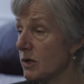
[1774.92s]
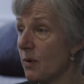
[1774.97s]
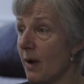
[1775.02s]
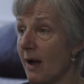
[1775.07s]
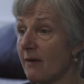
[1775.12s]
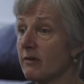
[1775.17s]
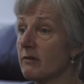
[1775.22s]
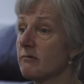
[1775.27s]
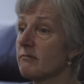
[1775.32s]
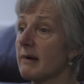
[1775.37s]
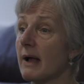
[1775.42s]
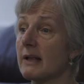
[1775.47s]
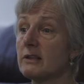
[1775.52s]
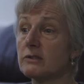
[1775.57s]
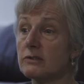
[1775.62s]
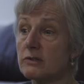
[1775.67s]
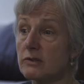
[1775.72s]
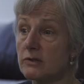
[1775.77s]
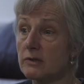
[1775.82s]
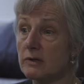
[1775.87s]
have a
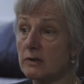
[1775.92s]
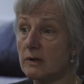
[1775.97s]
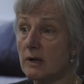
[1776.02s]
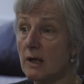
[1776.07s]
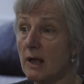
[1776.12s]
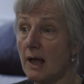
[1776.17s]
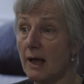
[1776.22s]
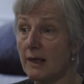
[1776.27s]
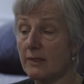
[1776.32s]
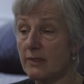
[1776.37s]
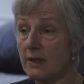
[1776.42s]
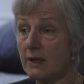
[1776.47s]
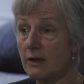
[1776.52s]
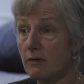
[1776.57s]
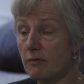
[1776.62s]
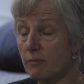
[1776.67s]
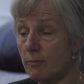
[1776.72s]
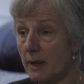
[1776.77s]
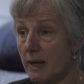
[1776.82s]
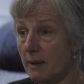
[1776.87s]
register, I think,
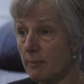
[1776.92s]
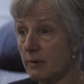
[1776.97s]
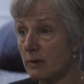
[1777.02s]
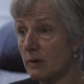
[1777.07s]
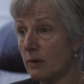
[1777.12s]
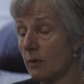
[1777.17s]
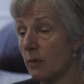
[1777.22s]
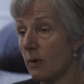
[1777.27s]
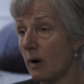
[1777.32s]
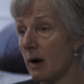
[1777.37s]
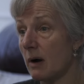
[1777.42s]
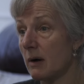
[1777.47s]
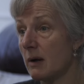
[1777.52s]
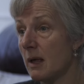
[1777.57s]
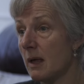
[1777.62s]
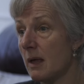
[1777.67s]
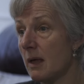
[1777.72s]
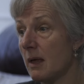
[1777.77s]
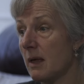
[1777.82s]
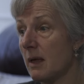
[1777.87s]
of people who
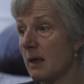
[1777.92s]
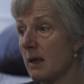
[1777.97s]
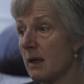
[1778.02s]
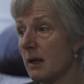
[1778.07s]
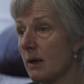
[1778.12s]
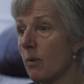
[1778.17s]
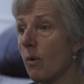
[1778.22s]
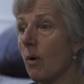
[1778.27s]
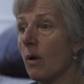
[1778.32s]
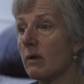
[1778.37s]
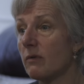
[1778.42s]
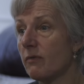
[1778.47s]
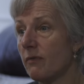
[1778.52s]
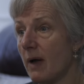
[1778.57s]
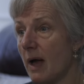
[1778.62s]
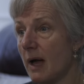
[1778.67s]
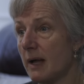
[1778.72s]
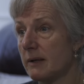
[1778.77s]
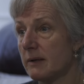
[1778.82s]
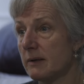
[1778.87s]
are
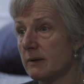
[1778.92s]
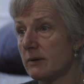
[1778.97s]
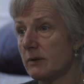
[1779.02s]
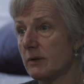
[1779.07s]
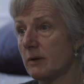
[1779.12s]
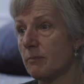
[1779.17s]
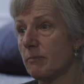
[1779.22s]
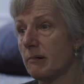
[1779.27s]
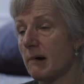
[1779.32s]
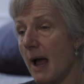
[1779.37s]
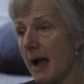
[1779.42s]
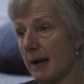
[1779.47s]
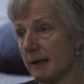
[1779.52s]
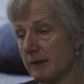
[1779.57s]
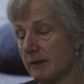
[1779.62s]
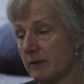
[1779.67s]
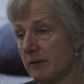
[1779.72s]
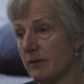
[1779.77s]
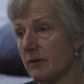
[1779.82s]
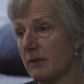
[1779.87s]
qualified to
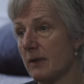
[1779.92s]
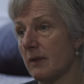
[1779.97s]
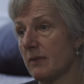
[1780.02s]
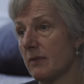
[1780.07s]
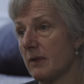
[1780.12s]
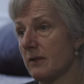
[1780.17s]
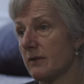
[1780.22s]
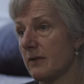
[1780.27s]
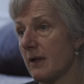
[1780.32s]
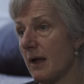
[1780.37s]
practice in this